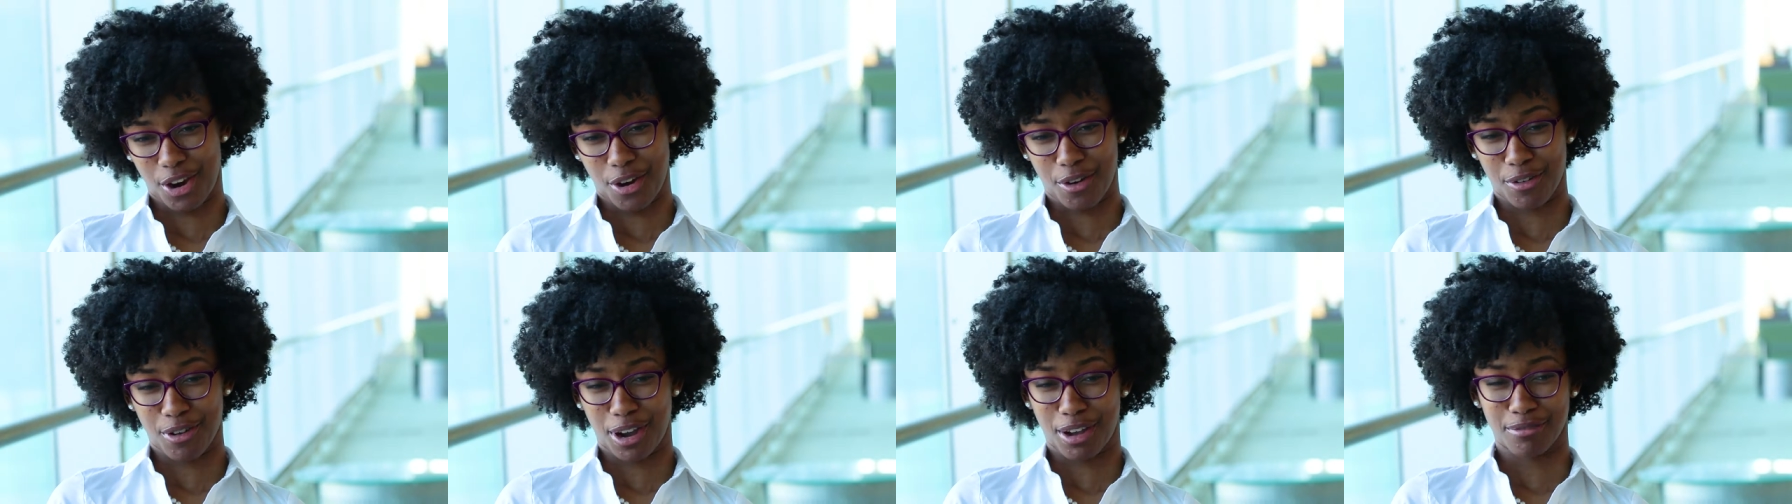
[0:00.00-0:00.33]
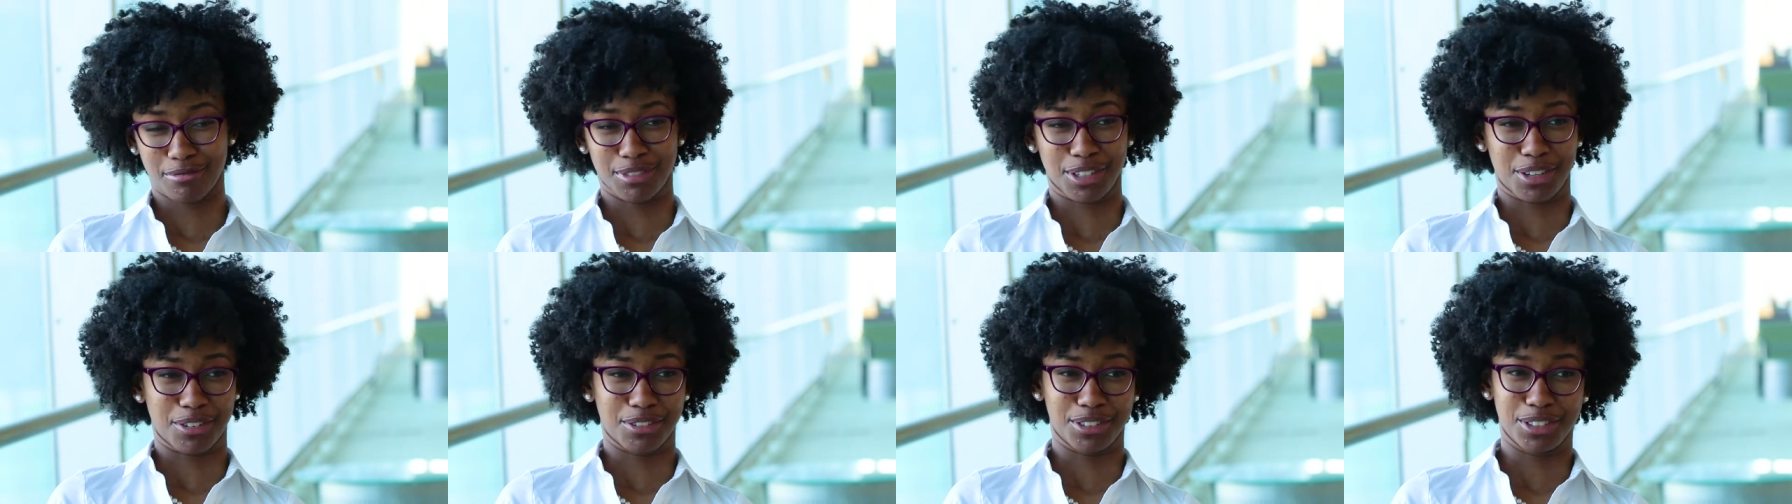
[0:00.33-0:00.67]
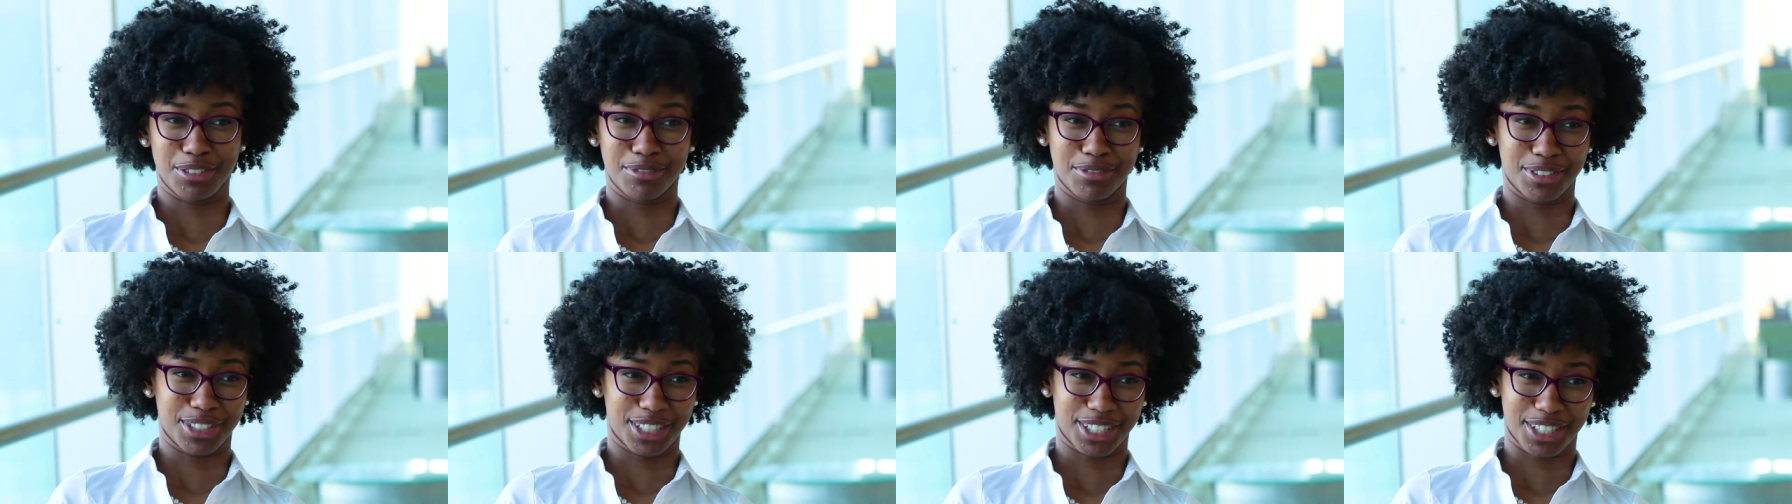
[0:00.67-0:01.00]
oh, I'm the
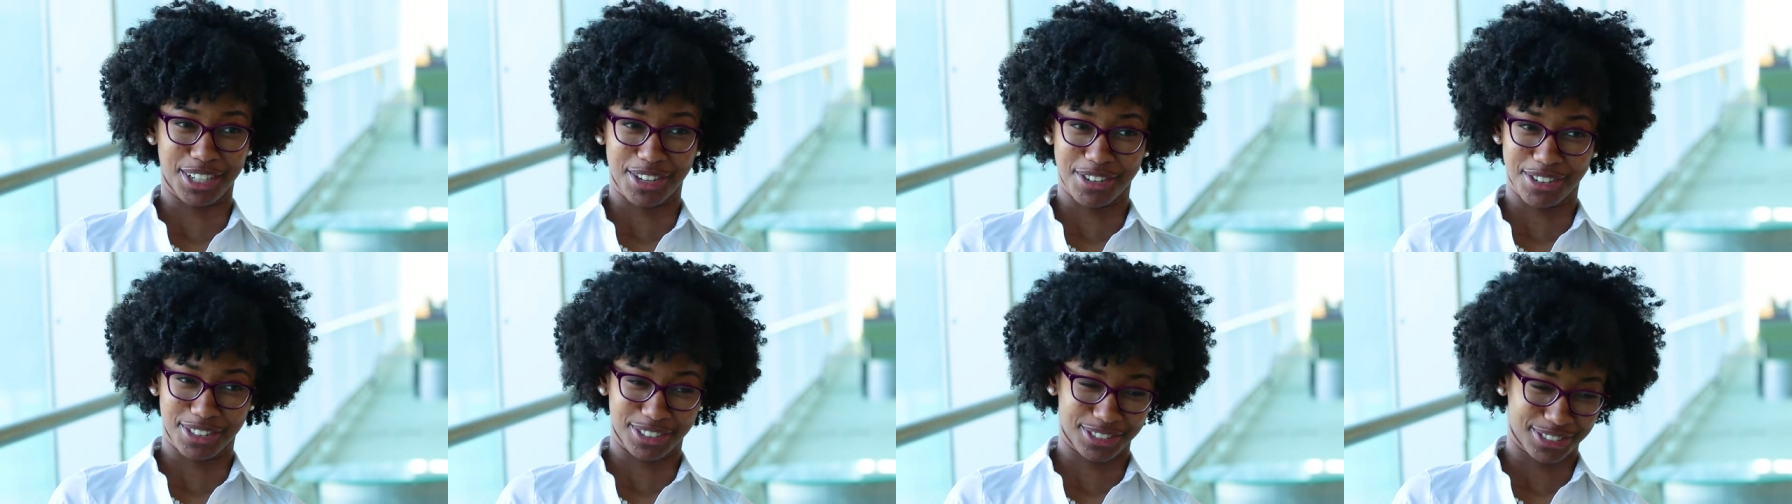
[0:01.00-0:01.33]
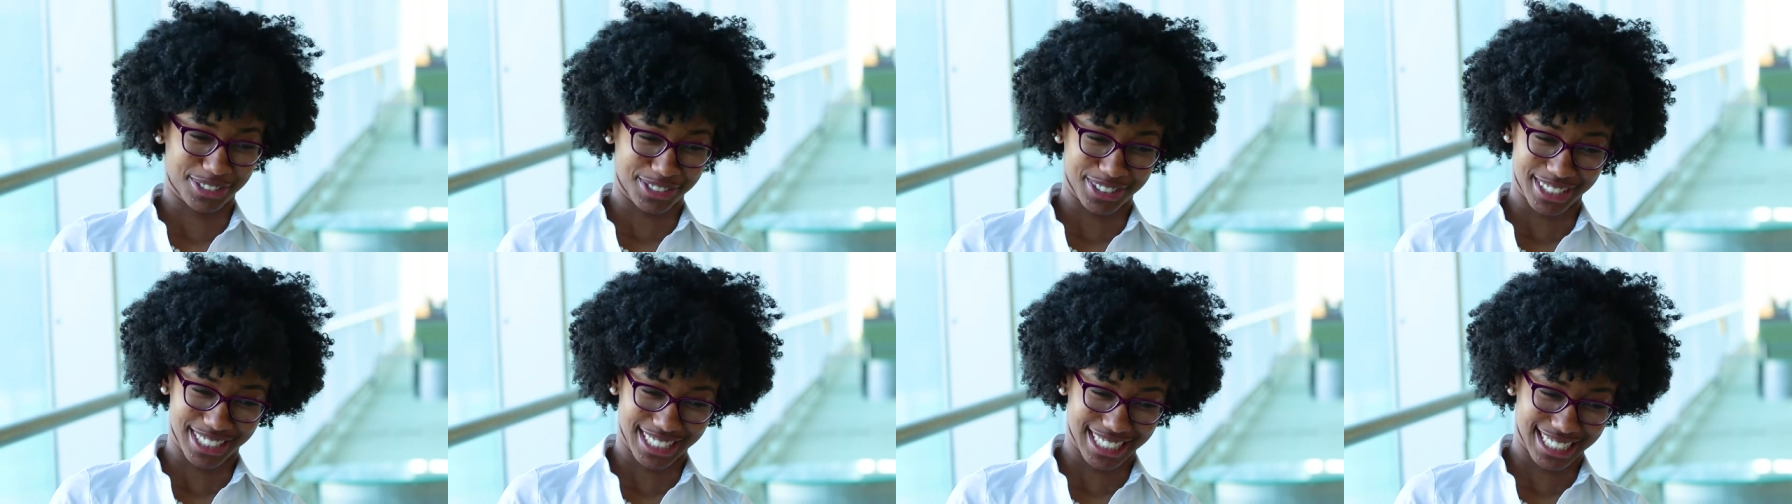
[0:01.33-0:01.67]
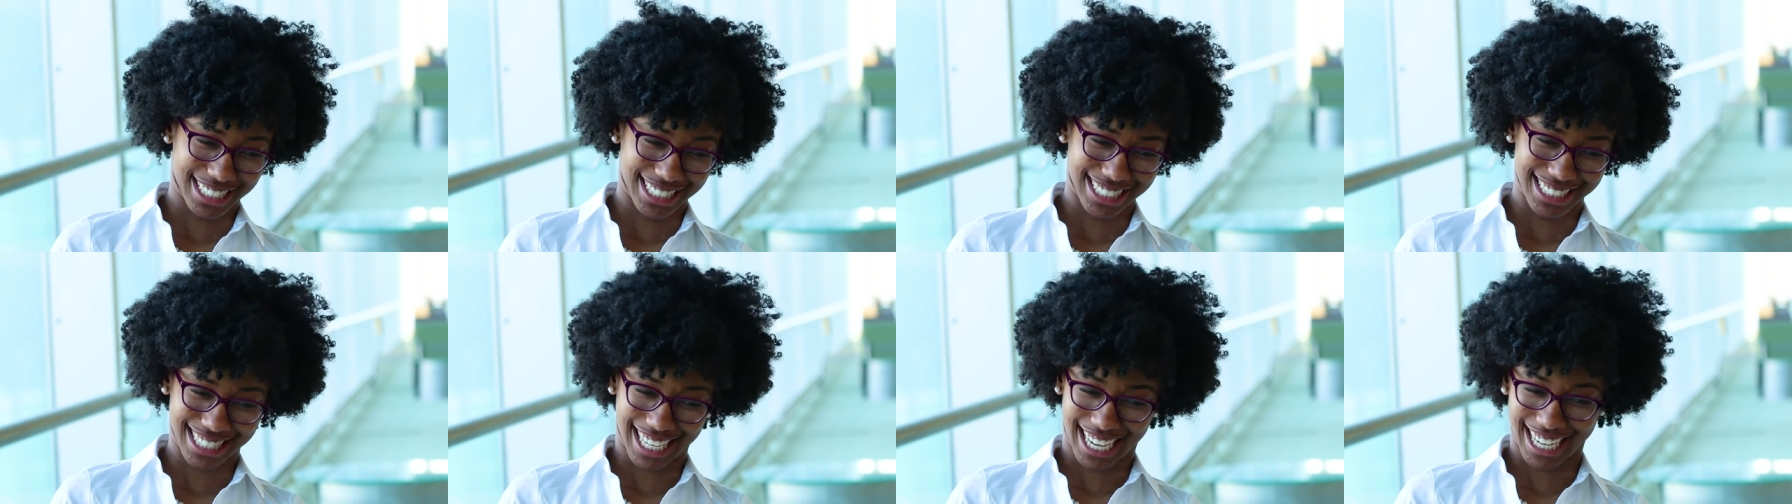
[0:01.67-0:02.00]
only one going through
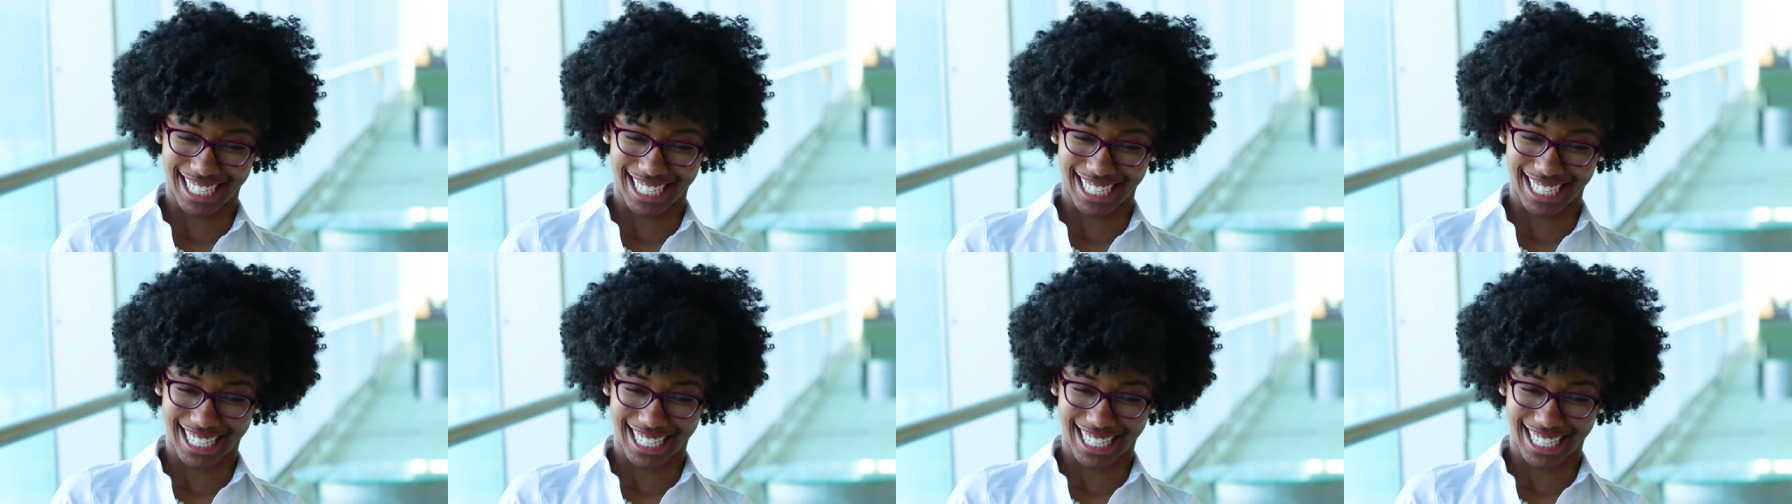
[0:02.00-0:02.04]
this.